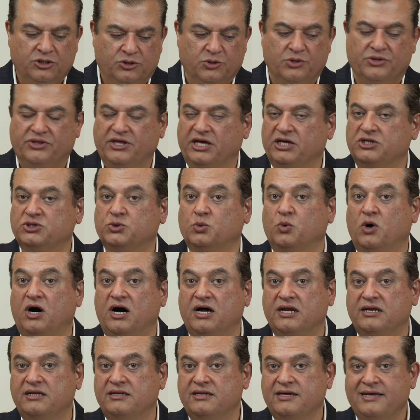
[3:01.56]
two things.
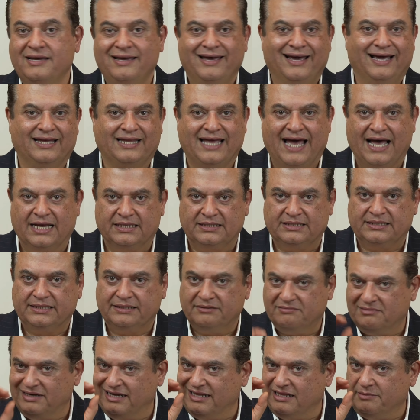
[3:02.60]
One, it has a
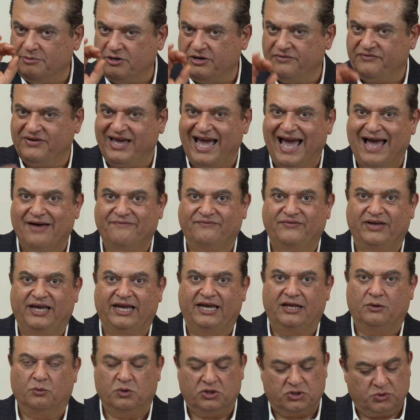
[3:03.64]
little bit of
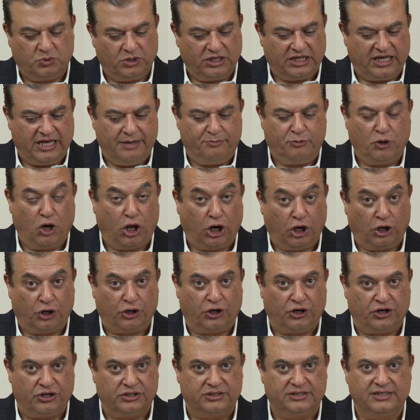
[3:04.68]
caffeine, which will keep you
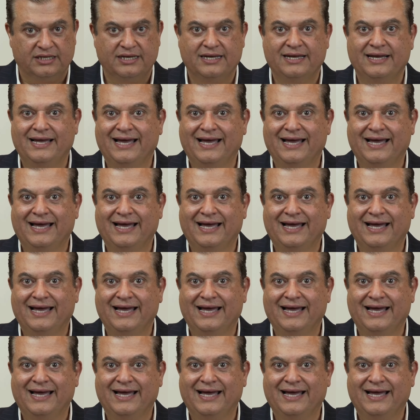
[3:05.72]
alert